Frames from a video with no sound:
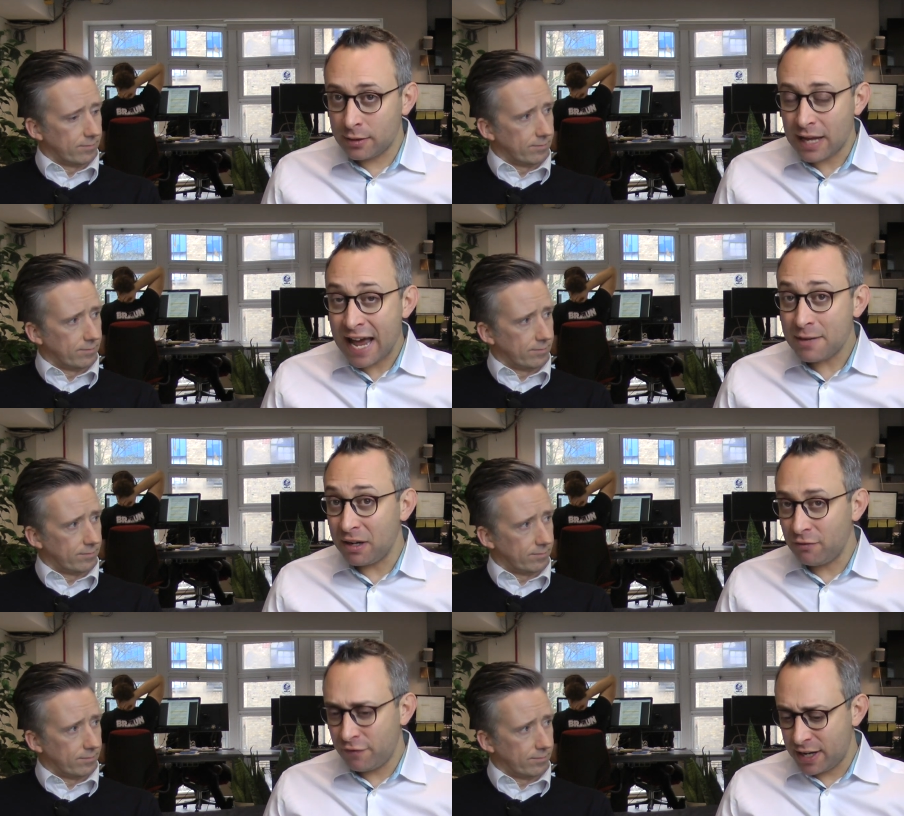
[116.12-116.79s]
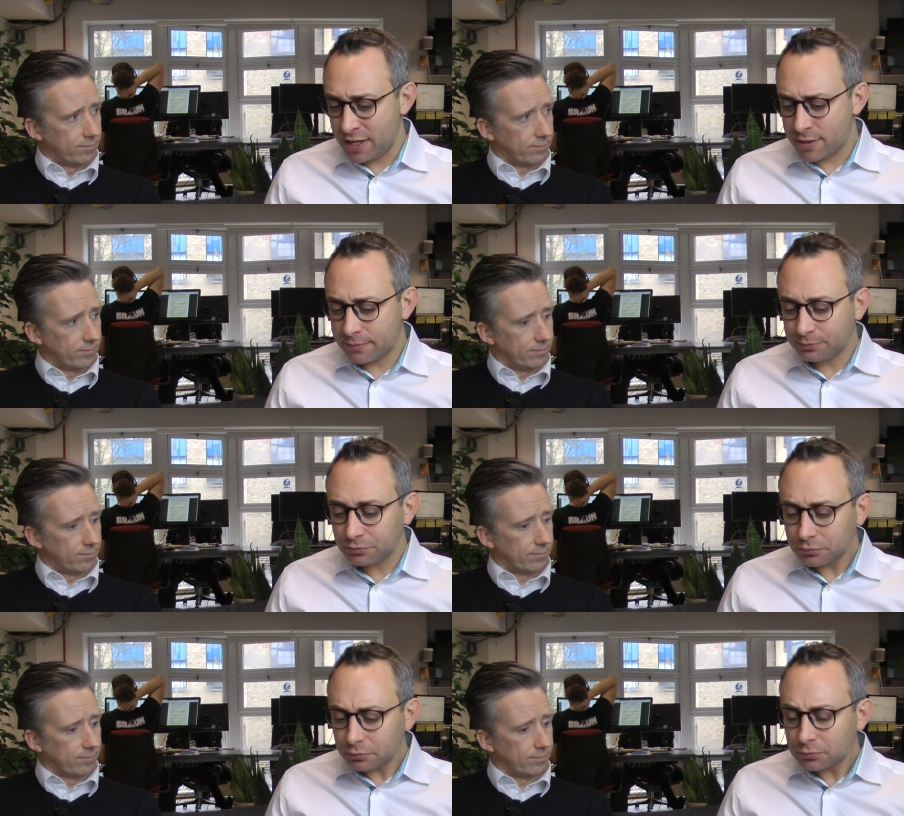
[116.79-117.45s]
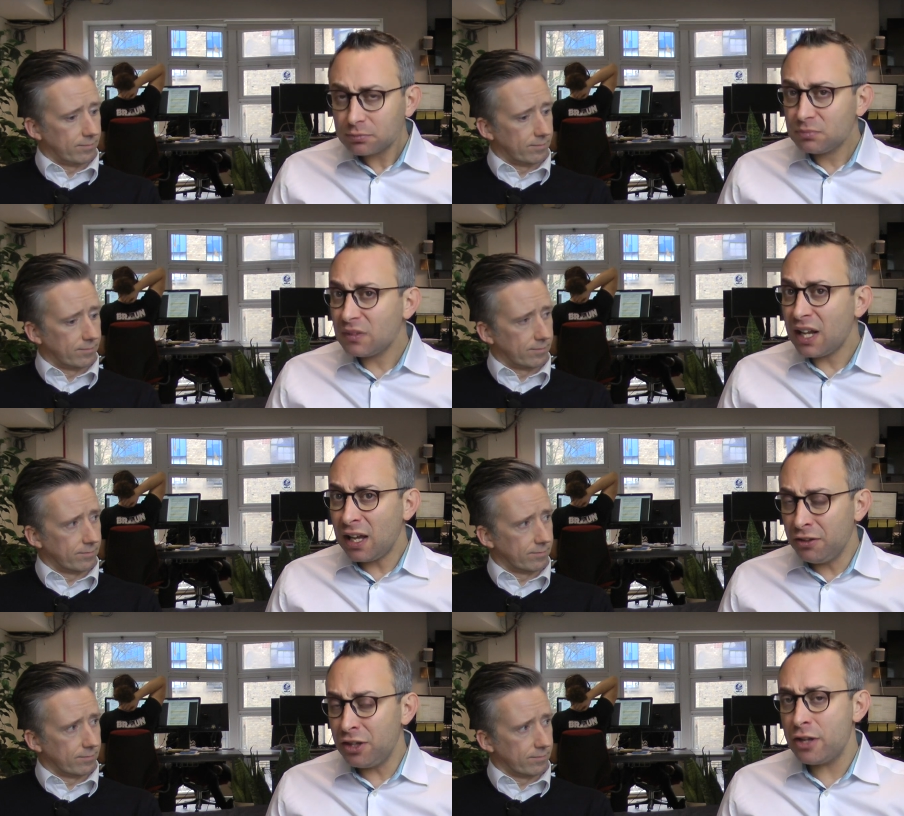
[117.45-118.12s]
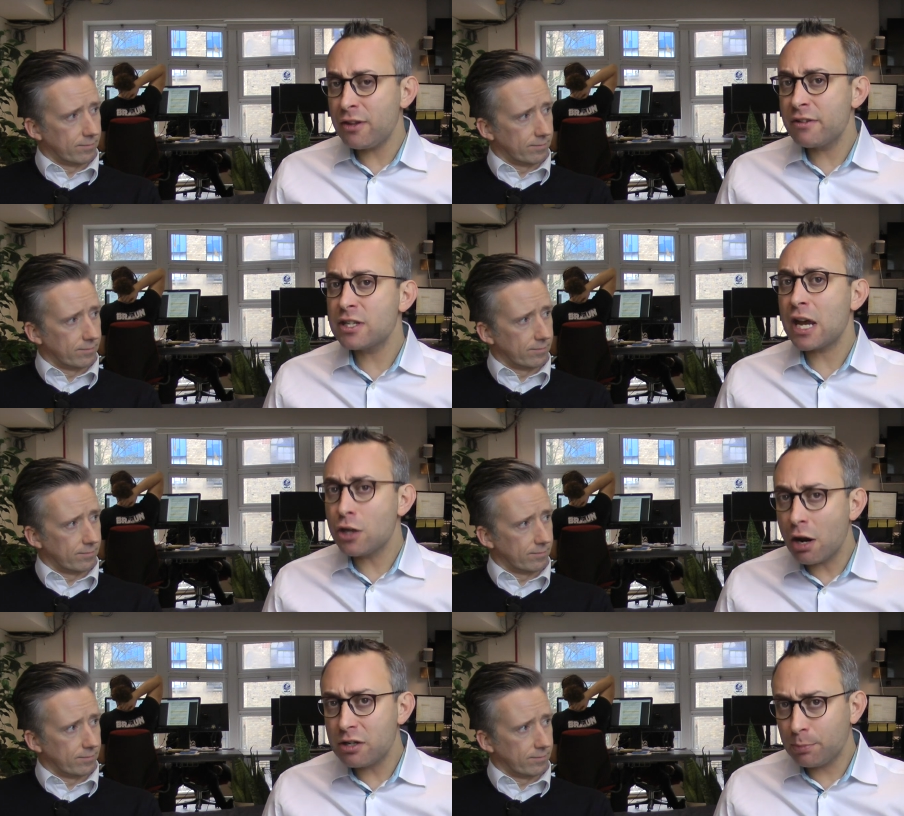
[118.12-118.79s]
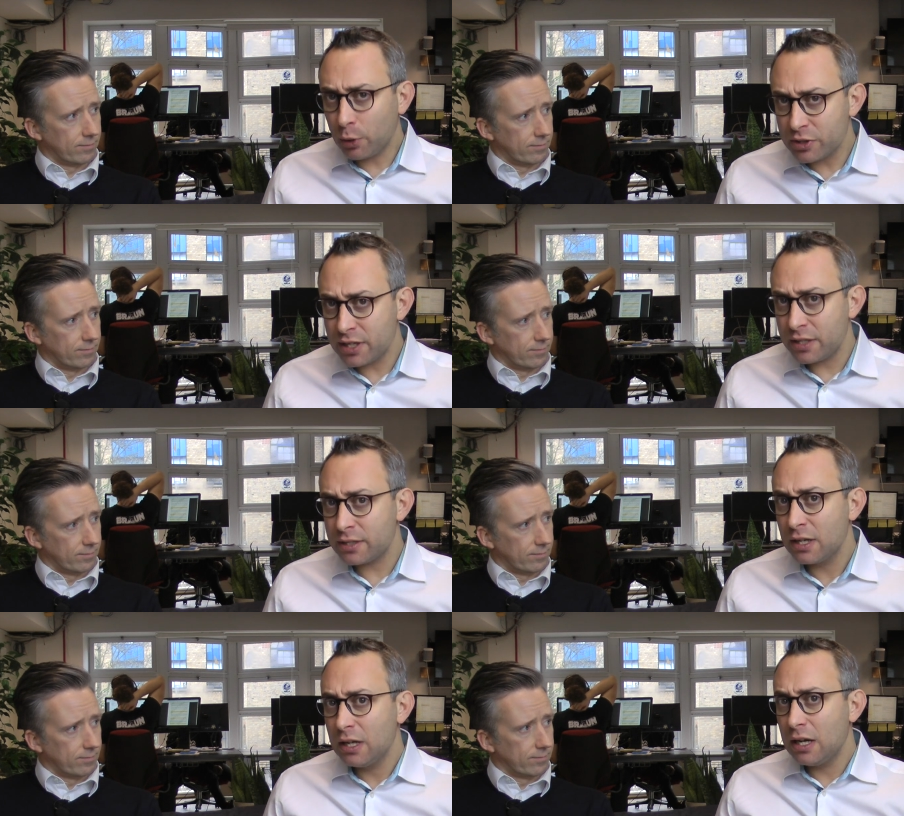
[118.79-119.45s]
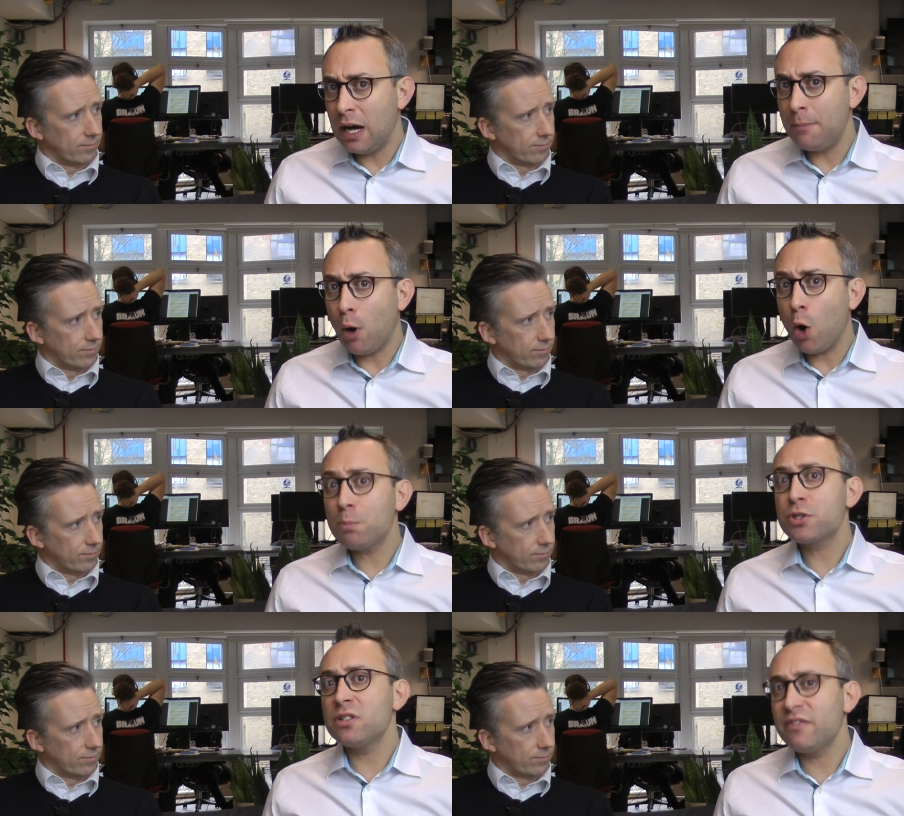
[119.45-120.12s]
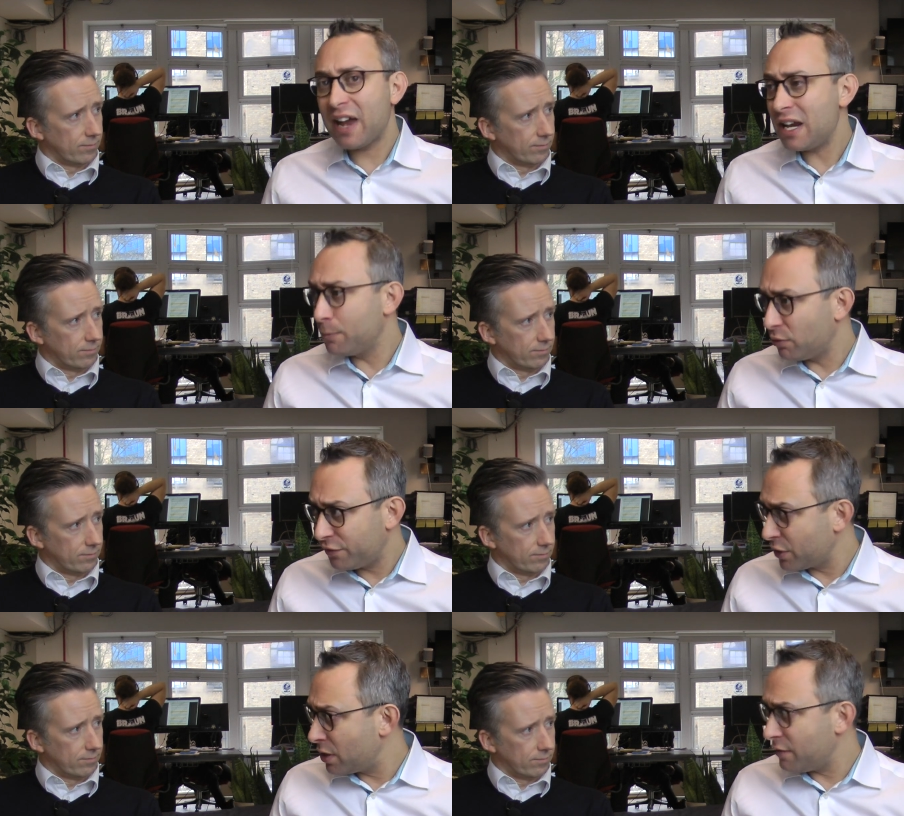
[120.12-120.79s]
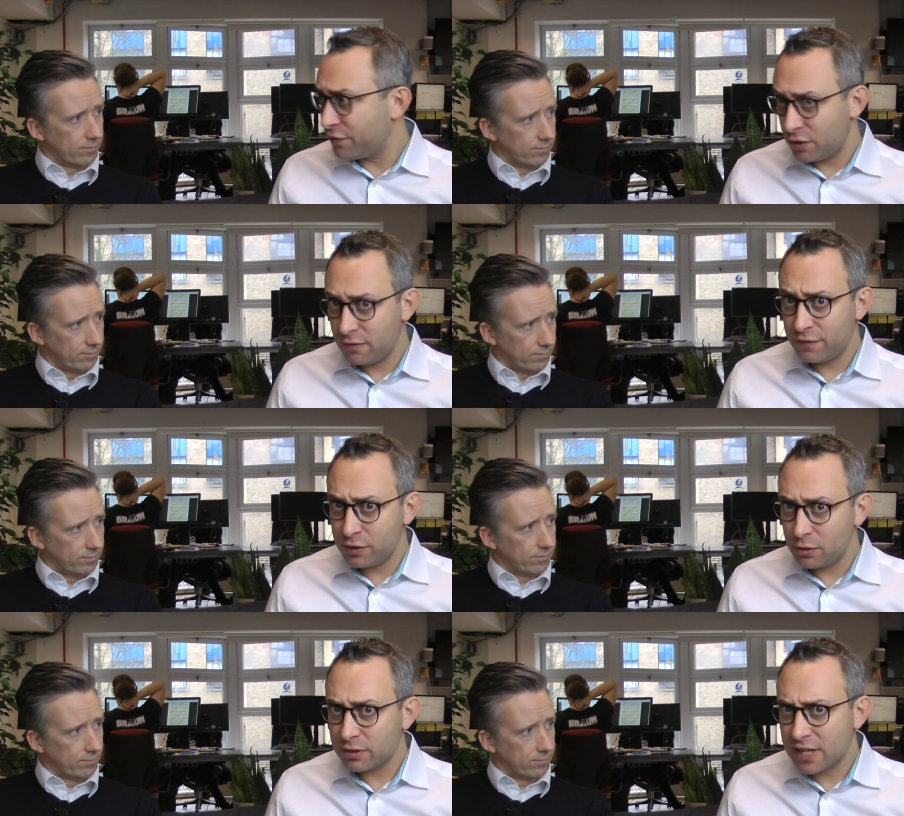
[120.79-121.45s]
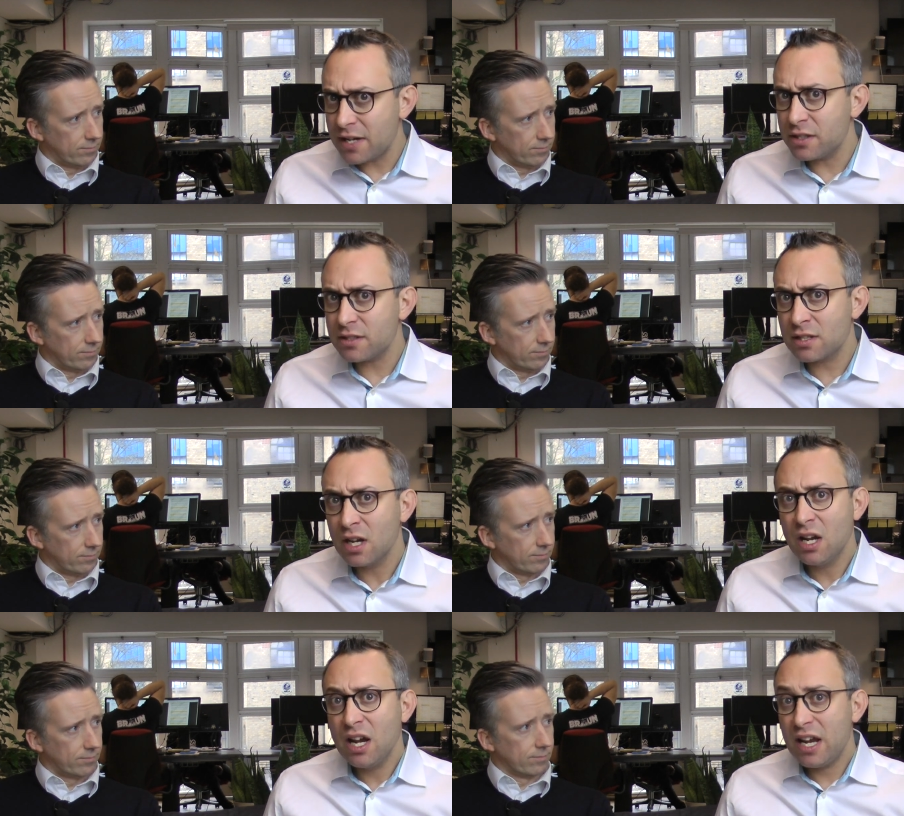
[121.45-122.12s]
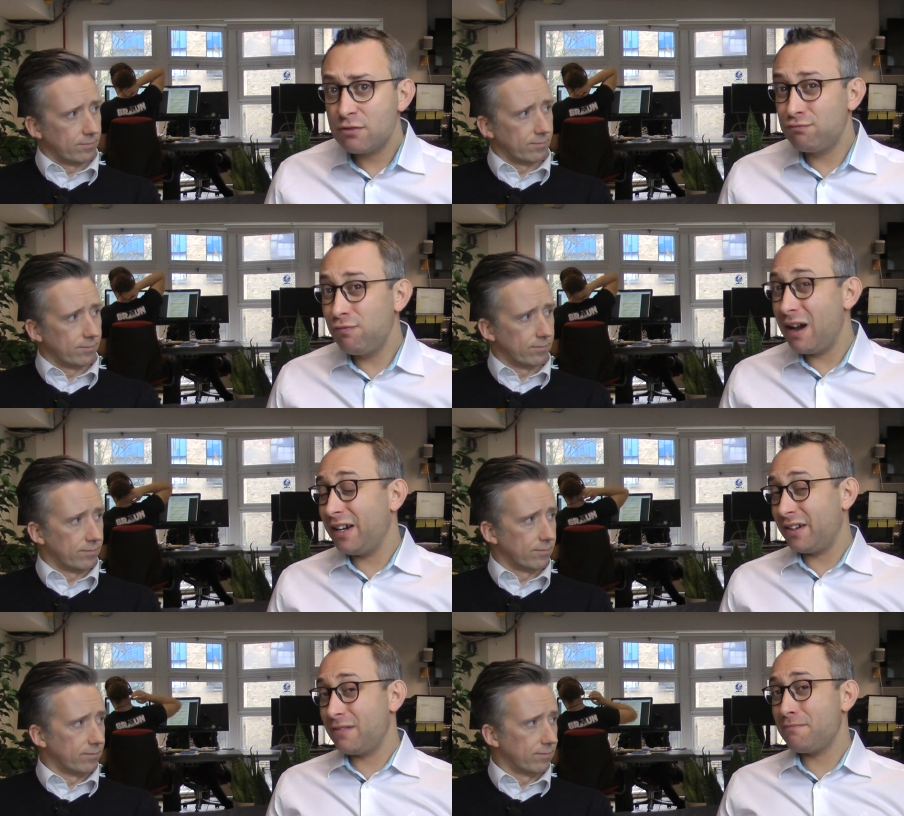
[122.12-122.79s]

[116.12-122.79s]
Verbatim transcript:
Speaker 1: admin fees, and that there is a no deposit um, option available for, for, for your tenants, is really